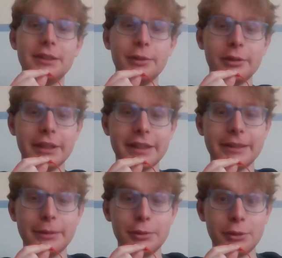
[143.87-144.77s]
To
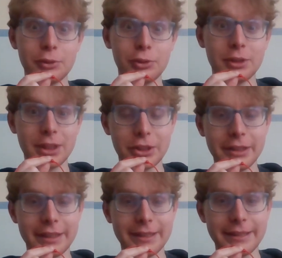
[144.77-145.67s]
such
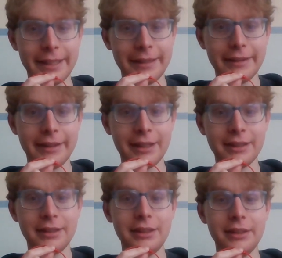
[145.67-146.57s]
an extent that
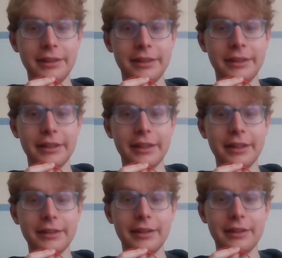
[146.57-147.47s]
I
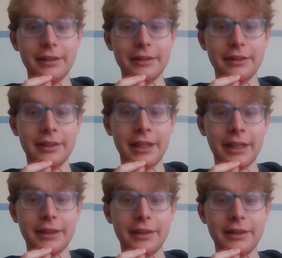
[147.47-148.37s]

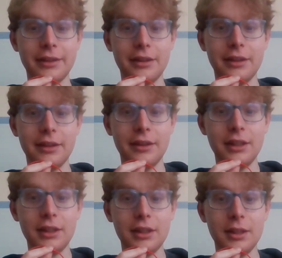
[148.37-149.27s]

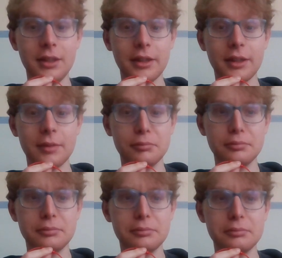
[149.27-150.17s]

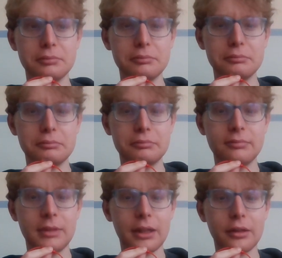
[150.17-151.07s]

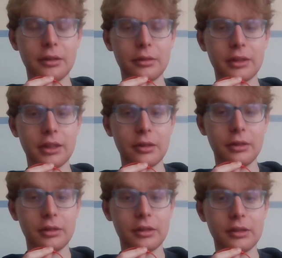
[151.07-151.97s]
don't know how
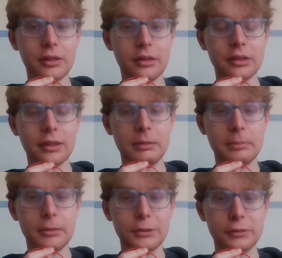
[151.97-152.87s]
you call it, the
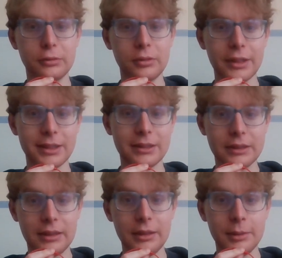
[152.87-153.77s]
person who
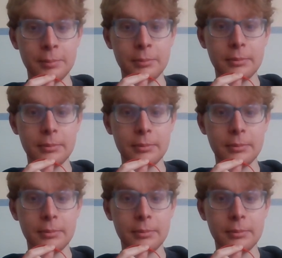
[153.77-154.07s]
heads the